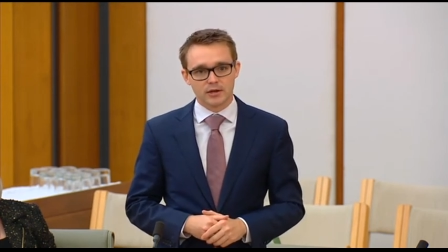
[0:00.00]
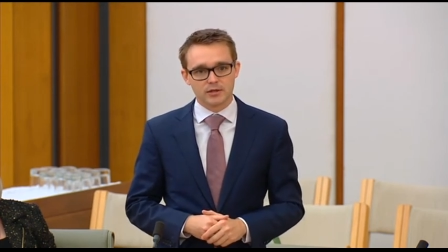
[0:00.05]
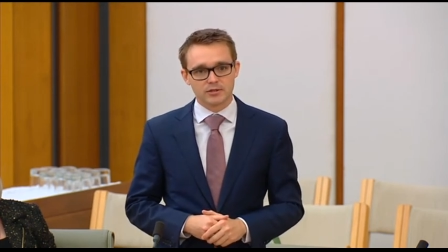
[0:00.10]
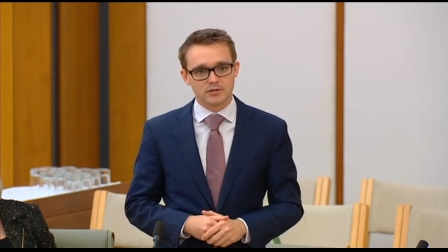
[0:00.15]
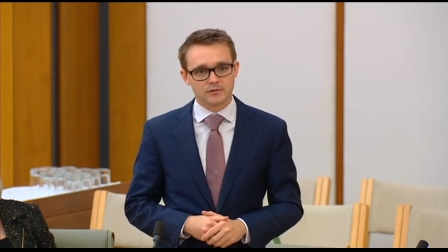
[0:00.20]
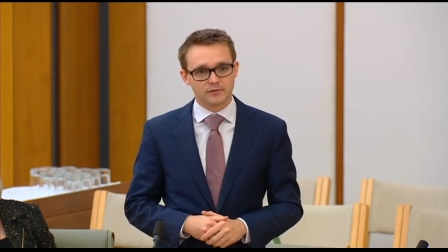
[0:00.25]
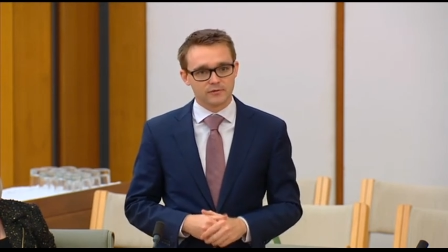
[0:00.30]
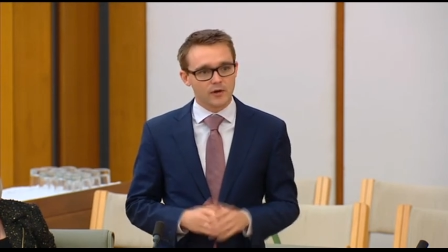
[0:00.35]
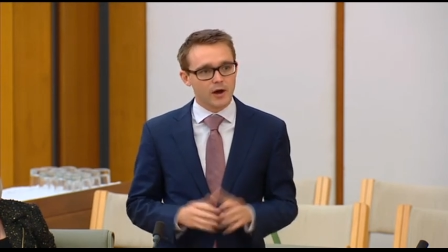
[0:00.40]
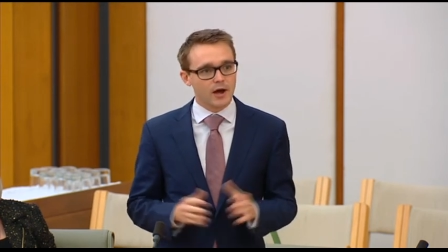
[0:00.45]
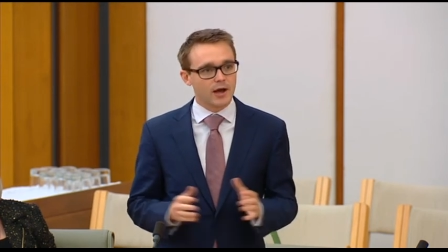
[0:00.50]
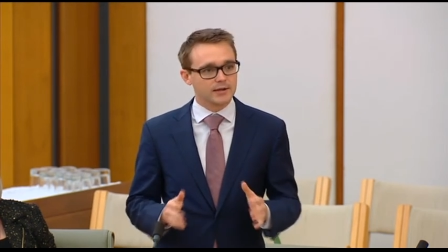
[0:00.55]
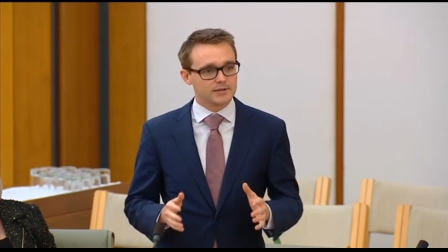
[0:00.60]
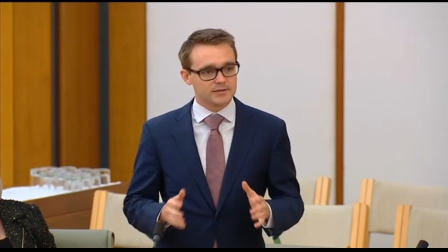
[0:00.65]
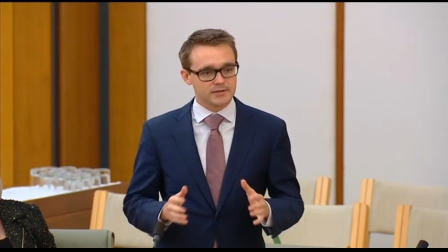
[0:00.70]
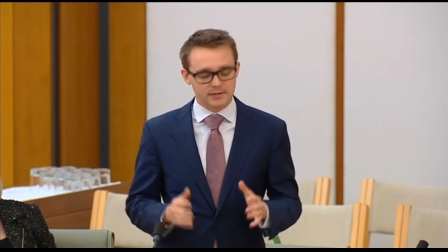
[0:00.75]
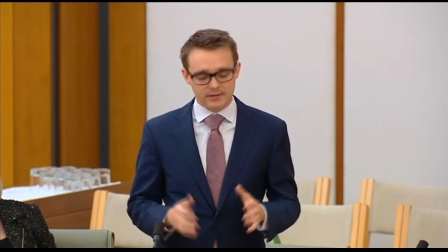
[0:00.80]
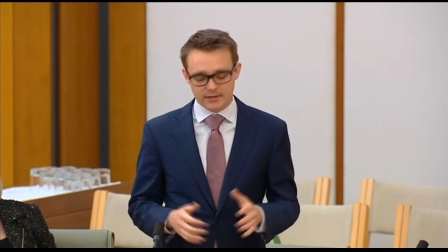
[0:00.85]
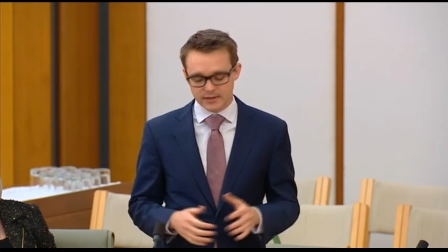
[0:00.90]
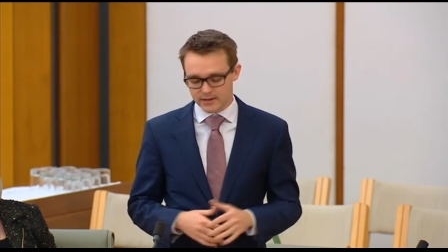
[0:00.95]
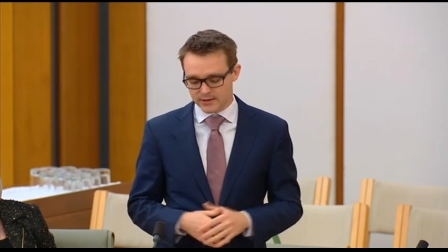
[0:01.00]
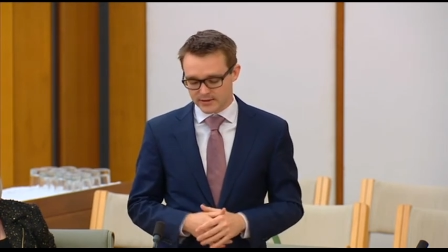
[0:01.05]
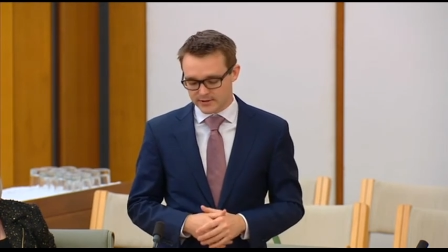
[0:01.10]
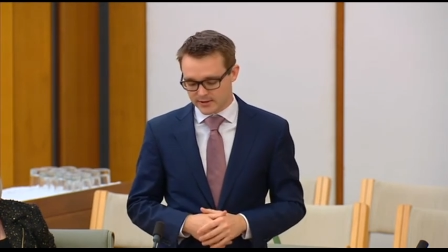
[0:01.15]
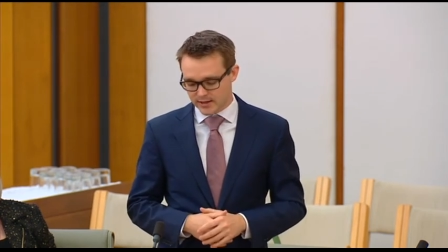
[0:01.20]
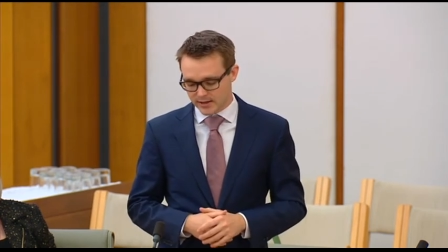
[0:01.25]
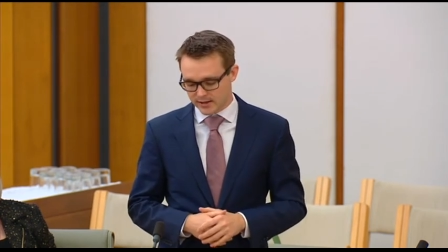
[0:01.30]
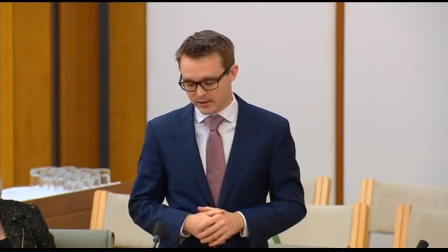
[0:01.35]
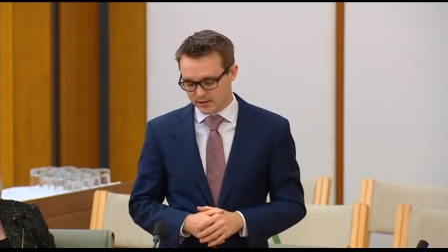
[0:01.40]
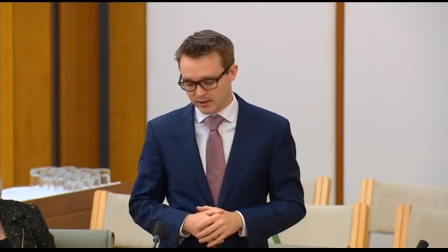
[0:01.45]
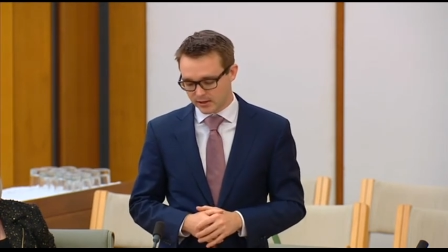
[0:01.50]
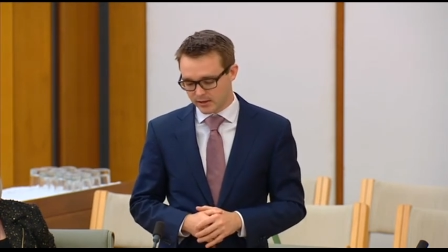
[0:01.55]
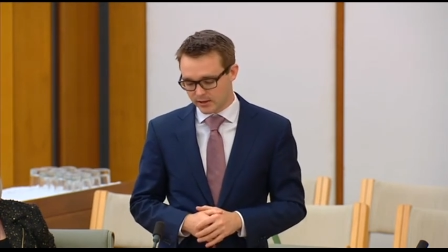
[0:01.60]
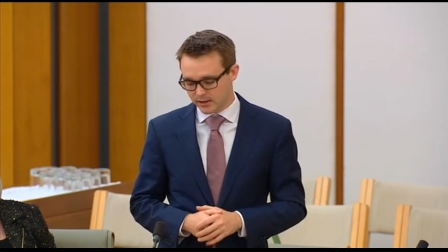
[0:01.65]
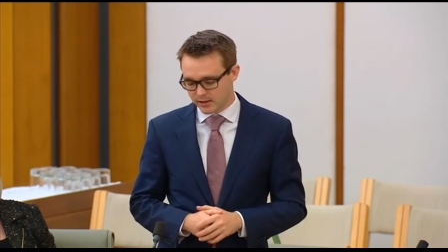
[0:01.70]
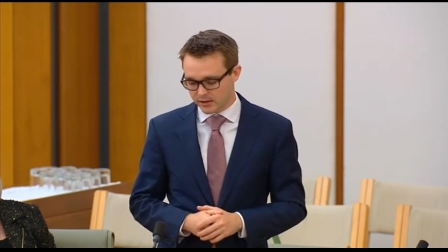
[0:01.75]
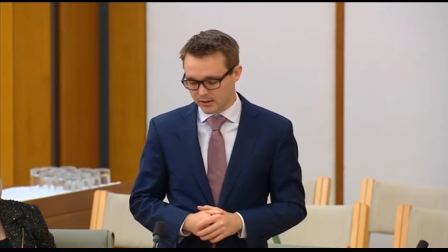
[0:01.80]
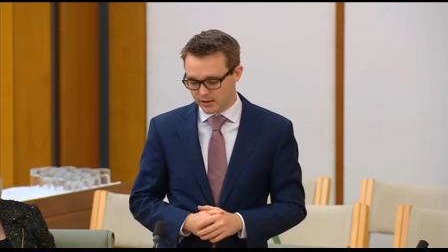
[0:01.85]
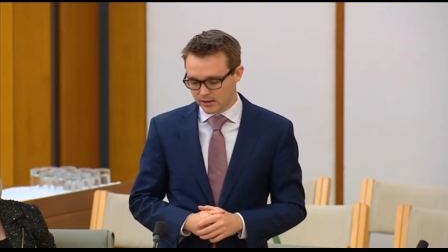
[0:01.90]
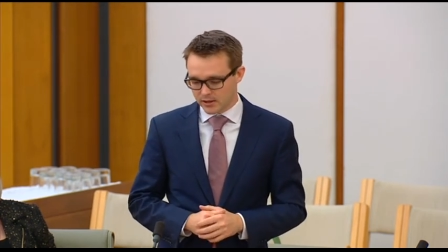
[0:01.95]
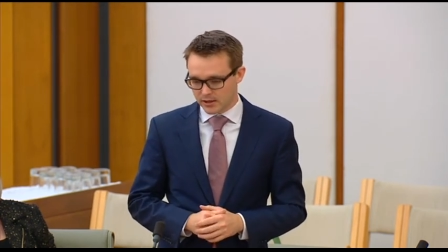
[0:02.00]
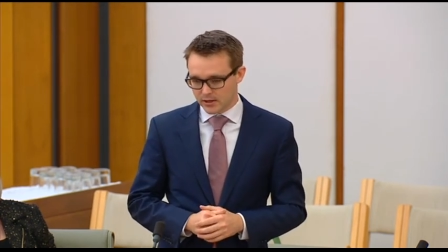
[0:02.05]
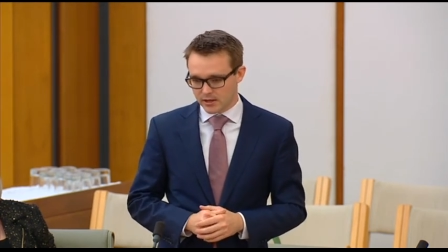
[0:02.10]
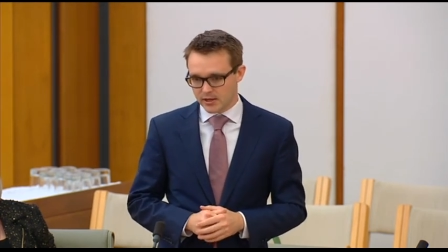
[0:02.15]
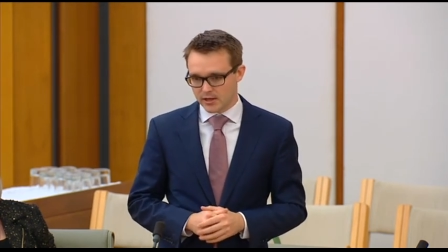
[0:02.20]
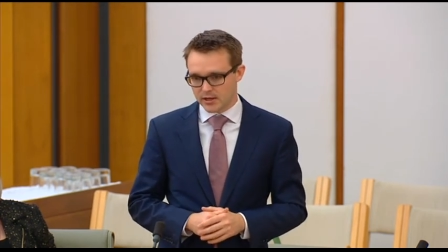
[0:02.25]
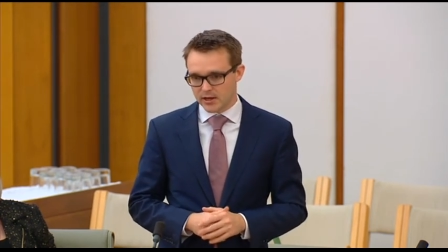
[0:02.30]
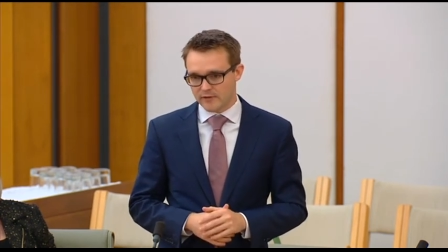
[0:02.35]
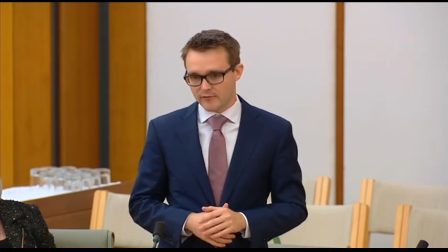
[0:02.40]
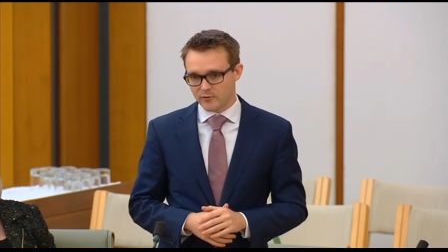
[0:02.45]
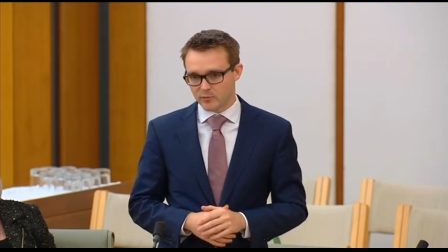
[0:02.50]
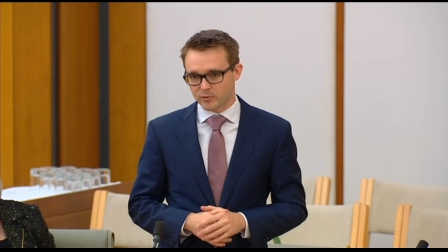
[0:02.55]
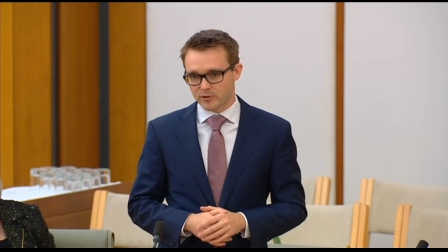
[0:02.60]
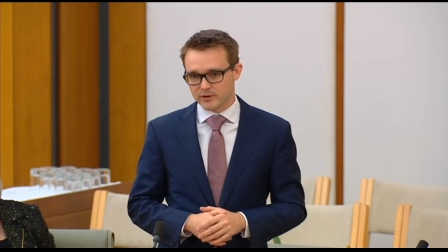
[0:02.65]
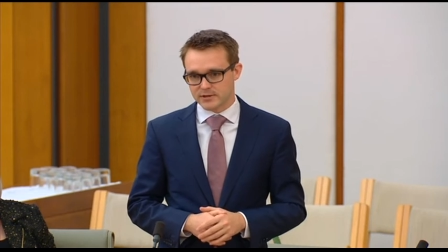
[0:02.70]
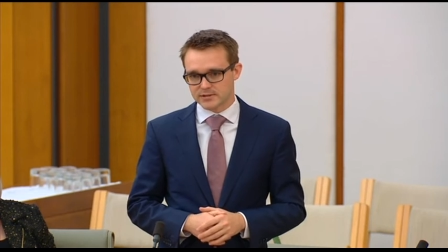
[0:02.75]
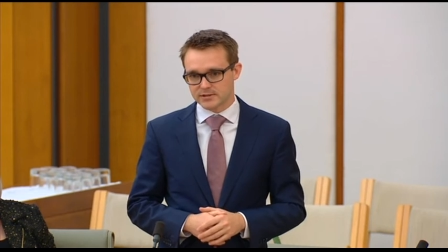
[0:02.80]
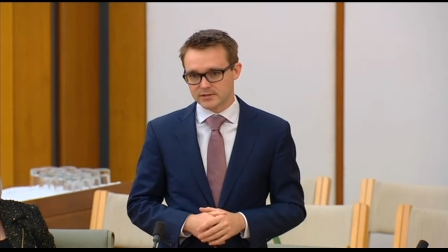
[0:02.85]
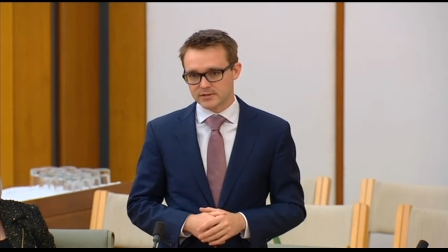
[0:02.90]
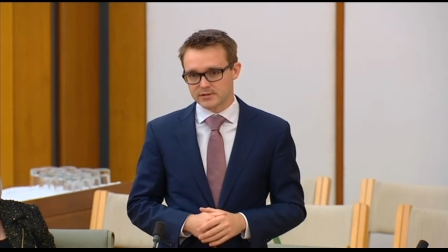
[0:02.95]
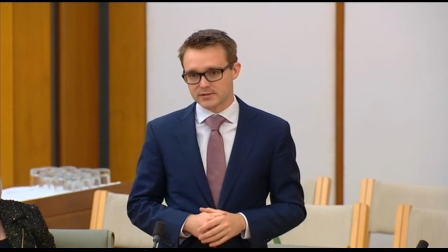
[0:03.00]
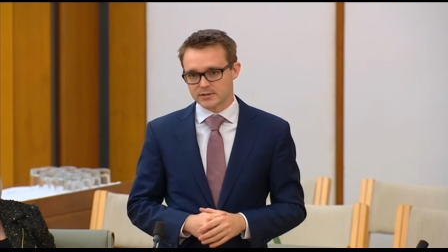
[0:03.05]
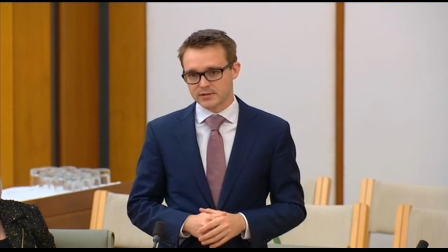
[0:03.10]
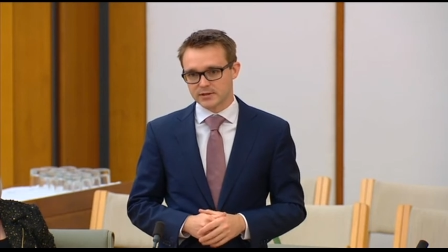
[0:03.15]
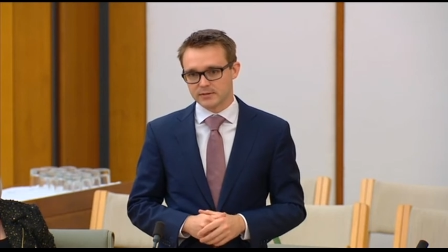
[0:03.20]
to fight that clear and ever-present